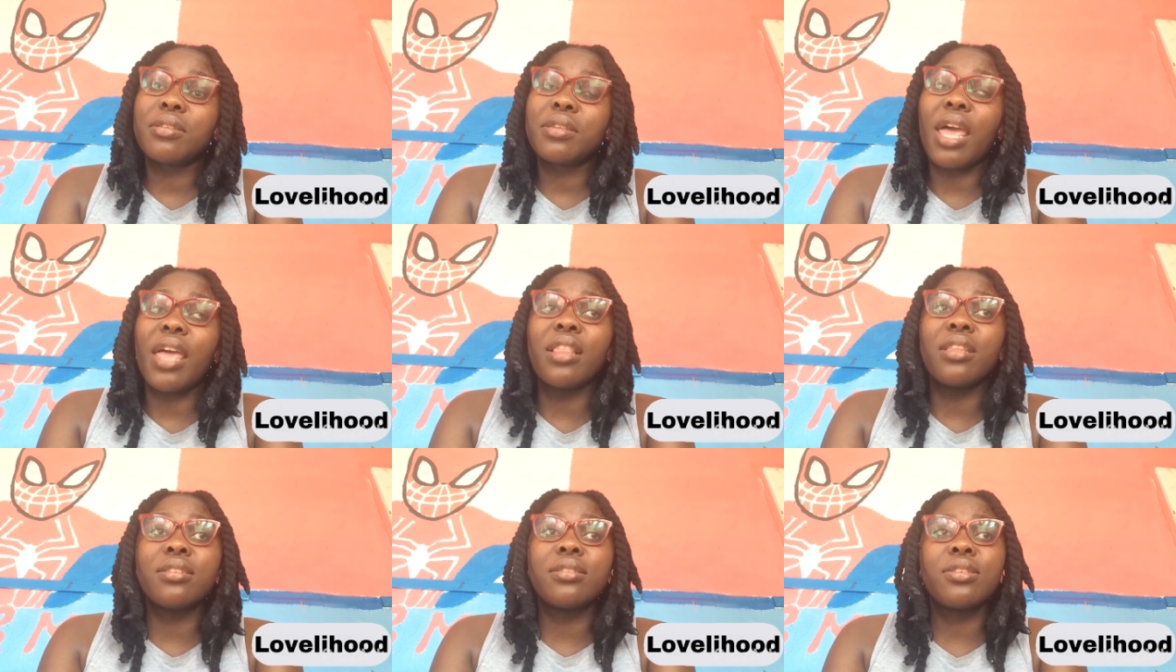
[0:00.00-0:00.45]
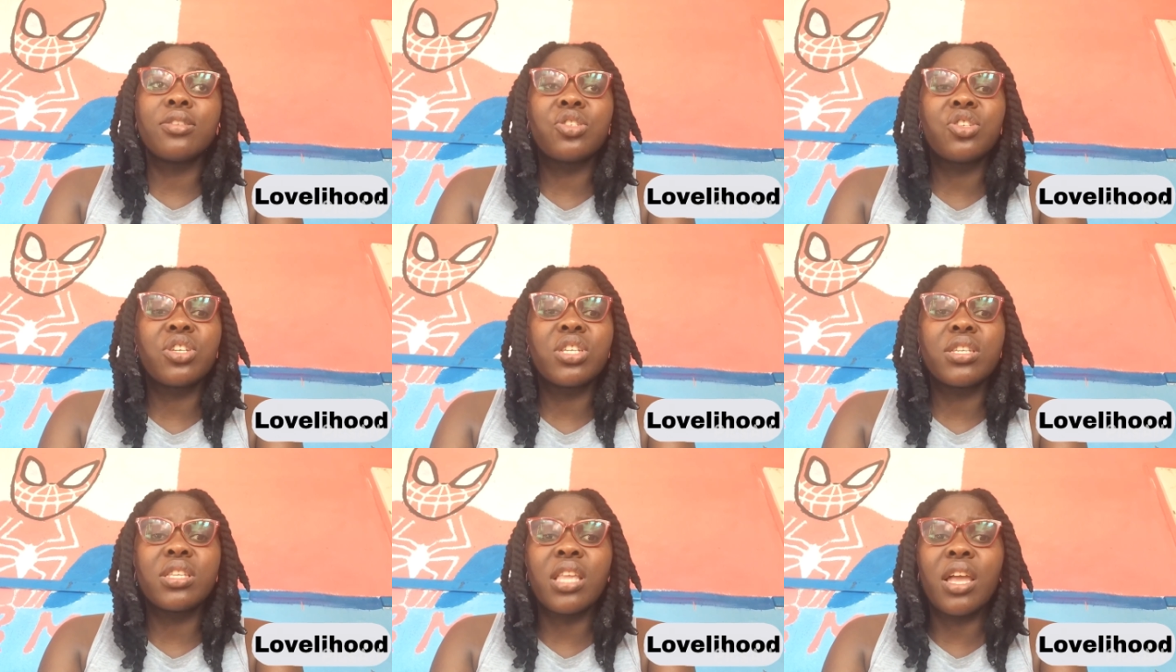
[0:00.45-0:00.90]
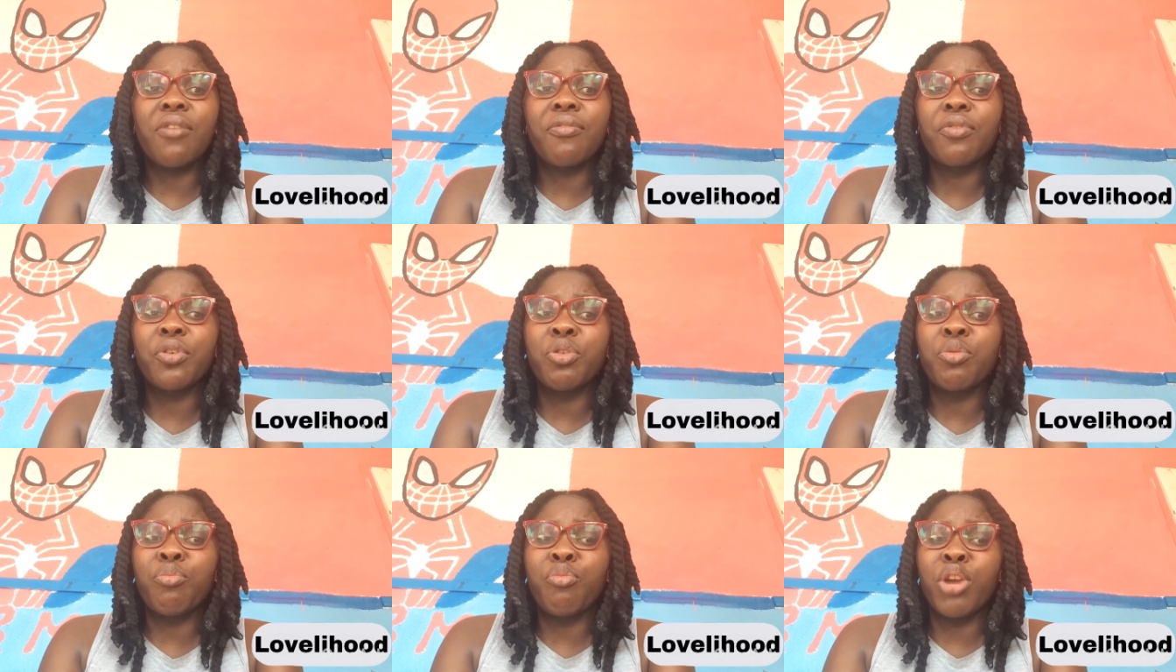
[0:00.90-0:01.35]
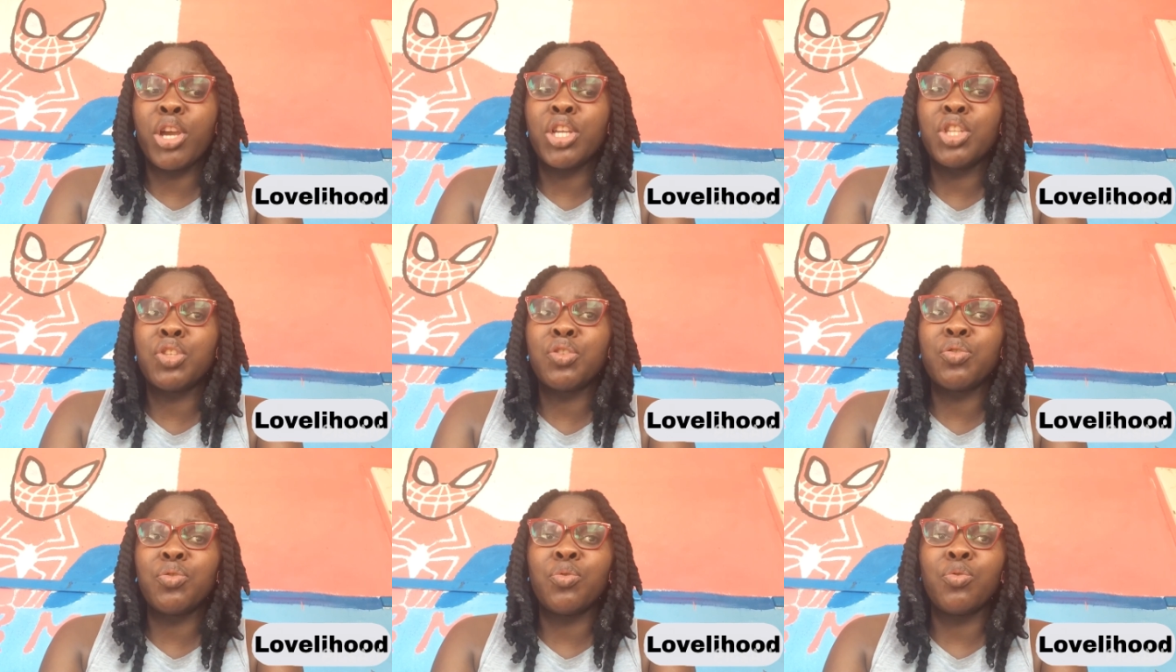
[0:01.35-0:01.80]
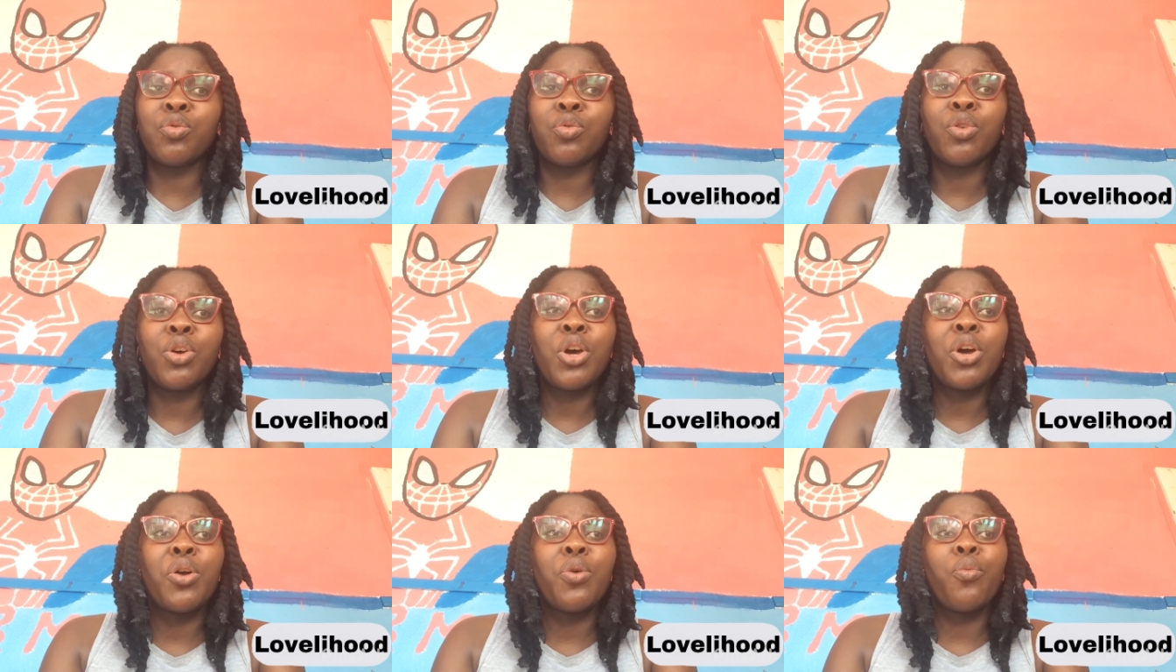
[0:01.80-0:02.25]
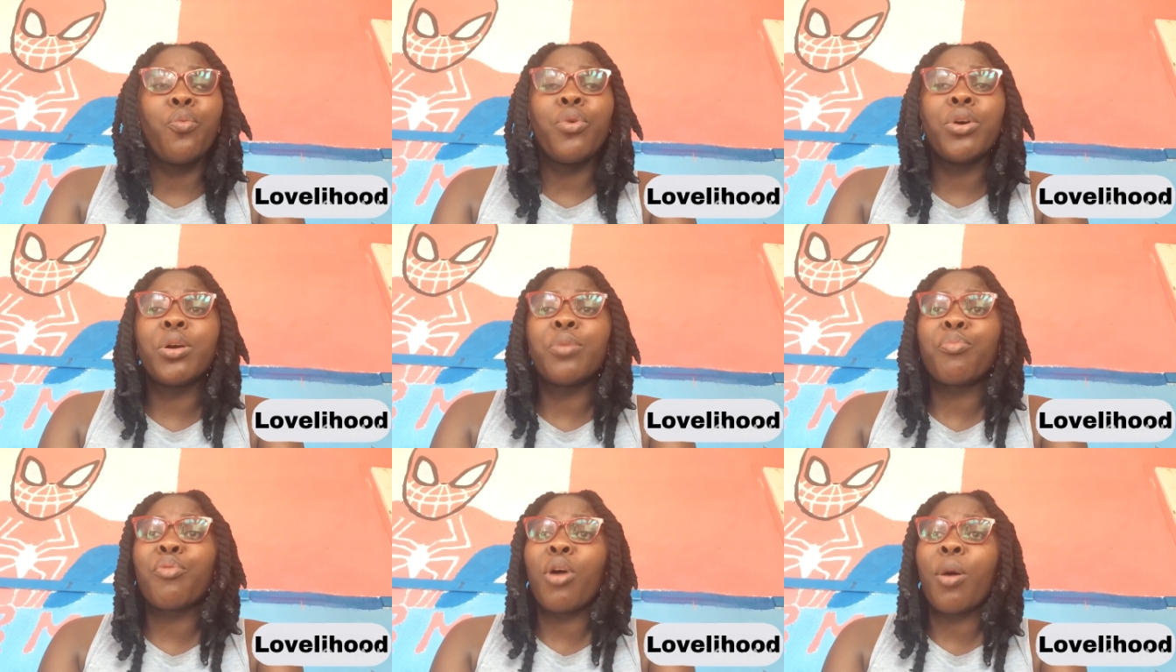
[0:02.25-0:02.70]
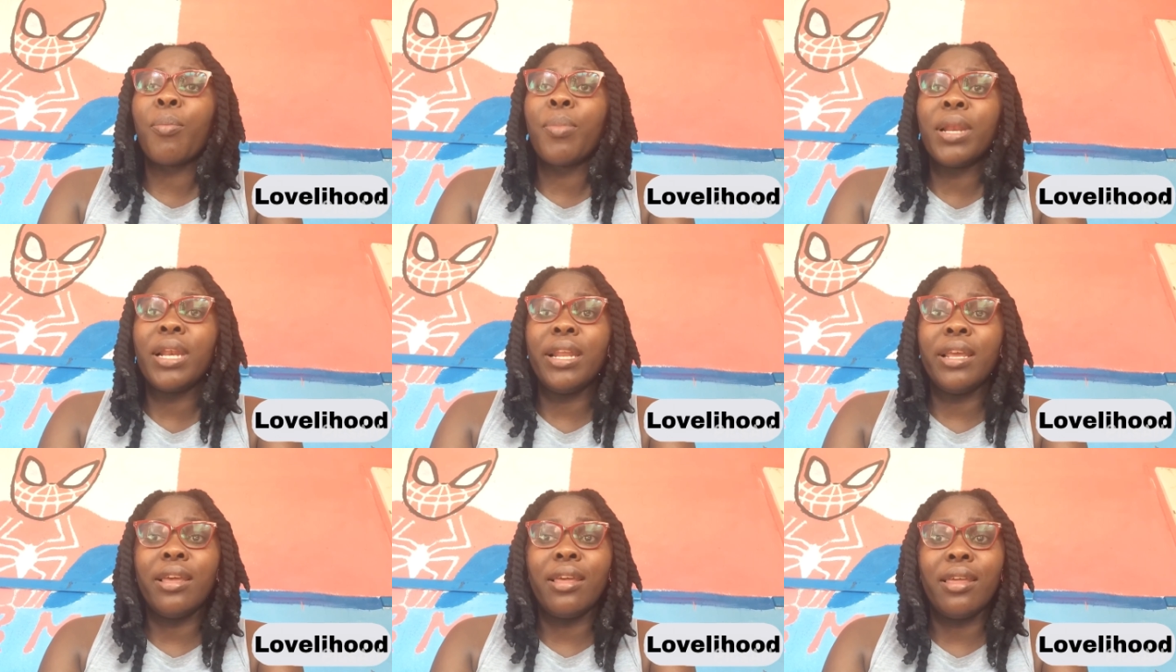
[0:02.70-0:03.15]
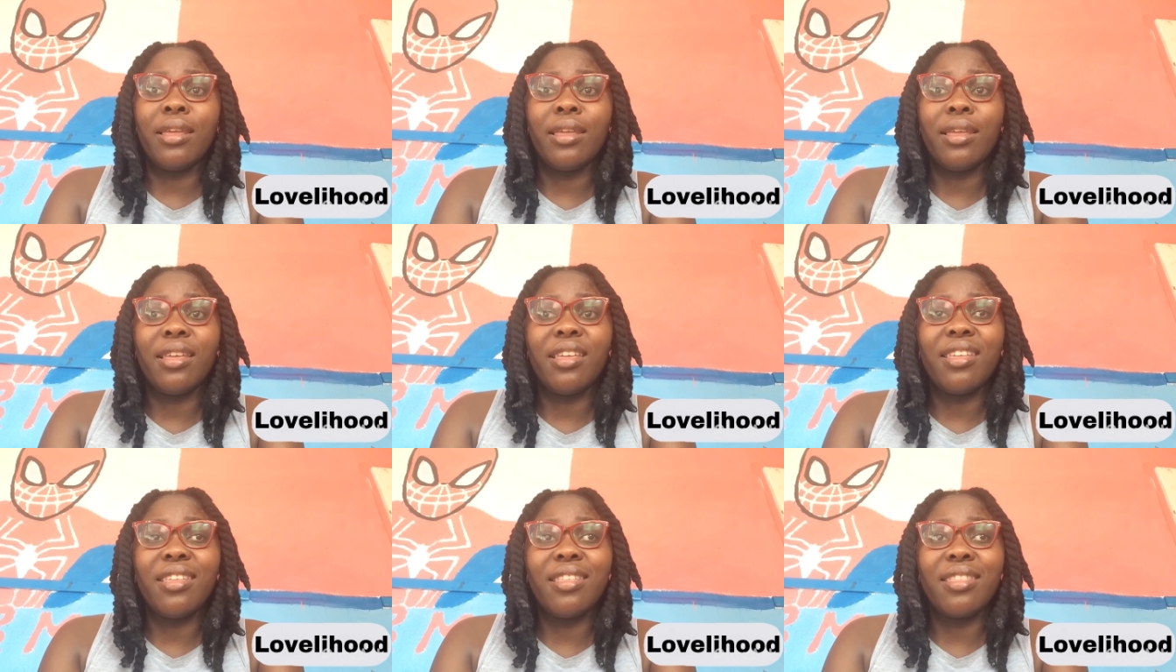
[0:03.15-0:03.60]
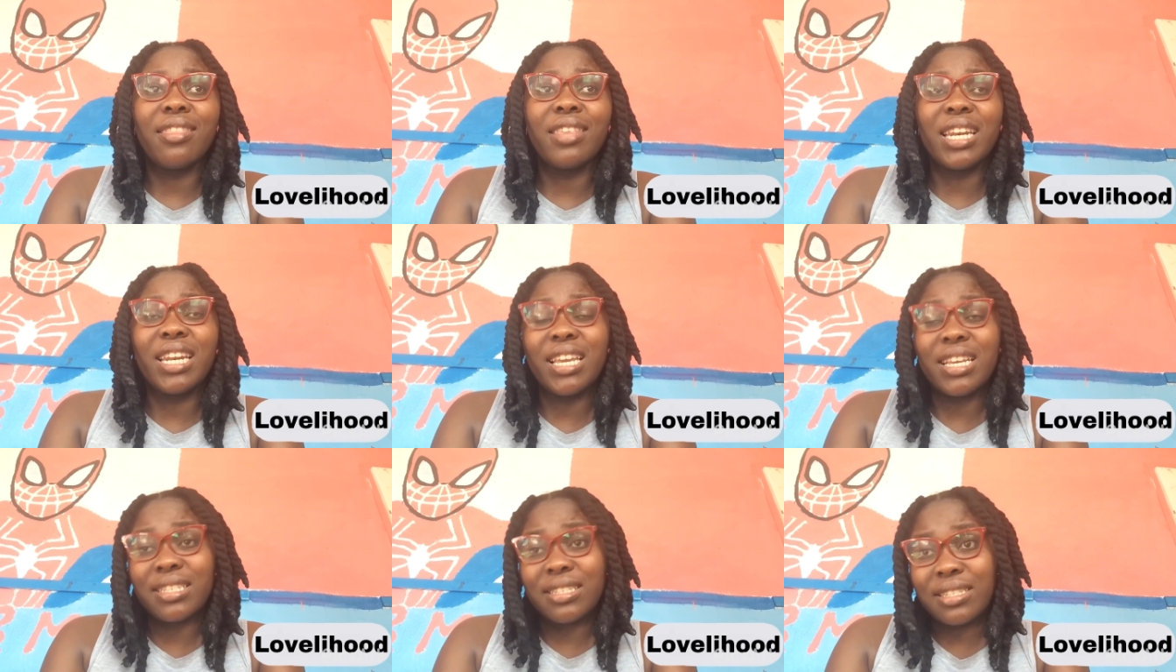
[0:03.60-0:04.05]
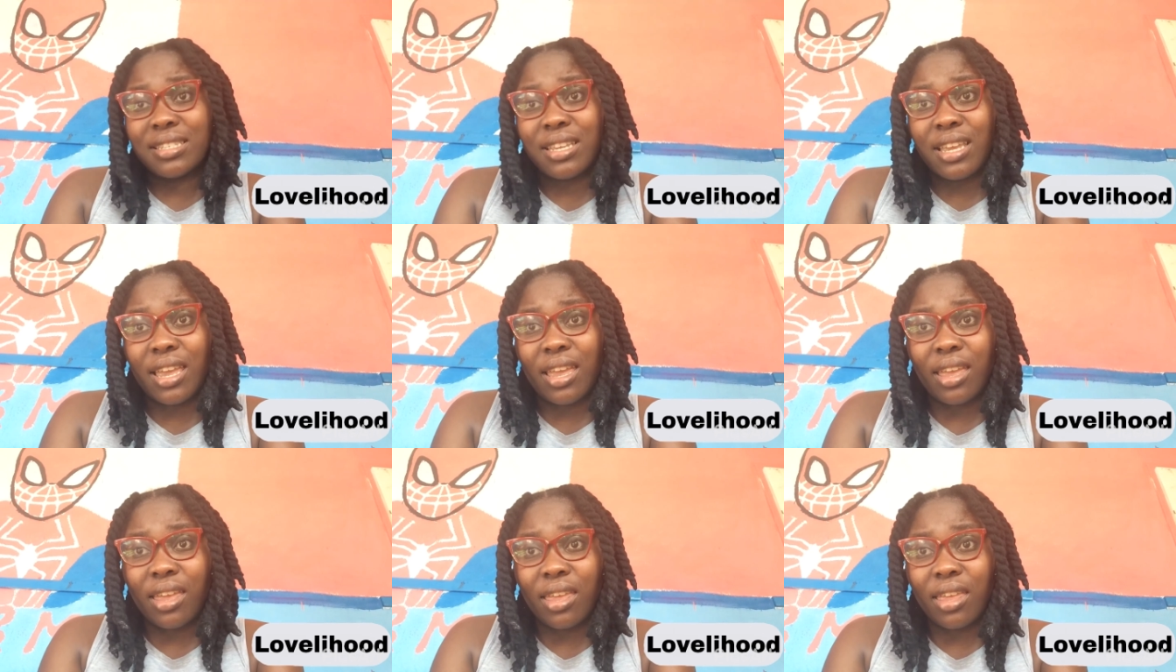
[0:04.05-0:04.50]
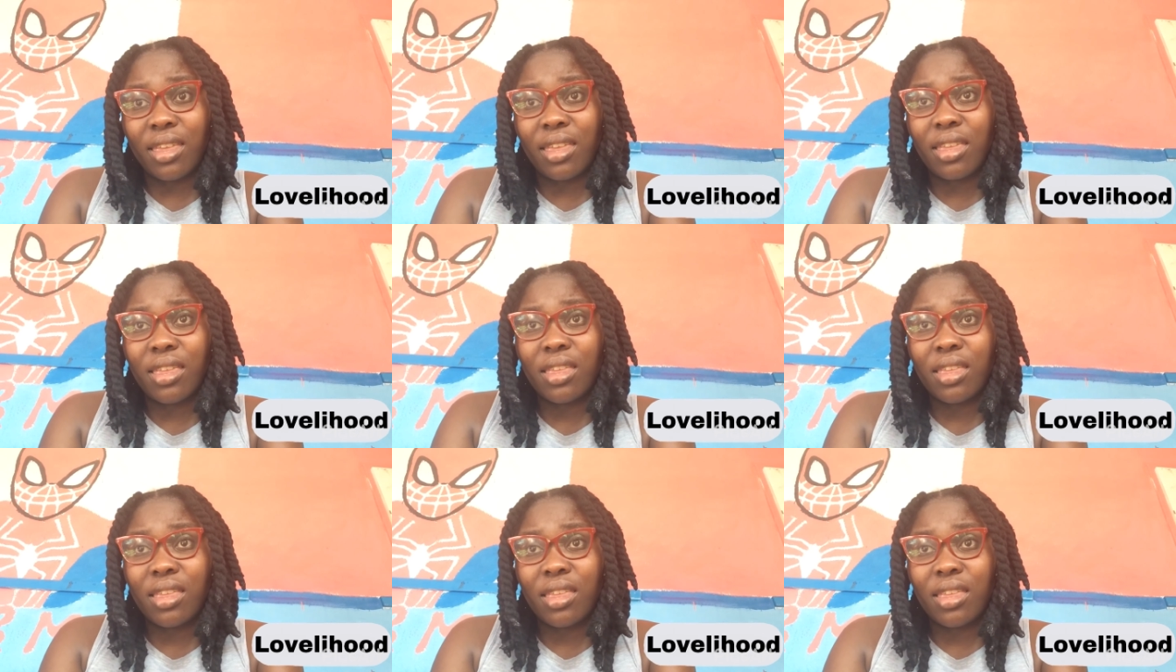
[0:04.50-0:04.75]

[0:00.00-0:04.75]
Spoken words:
And this is just now for your brain to work properly the next day.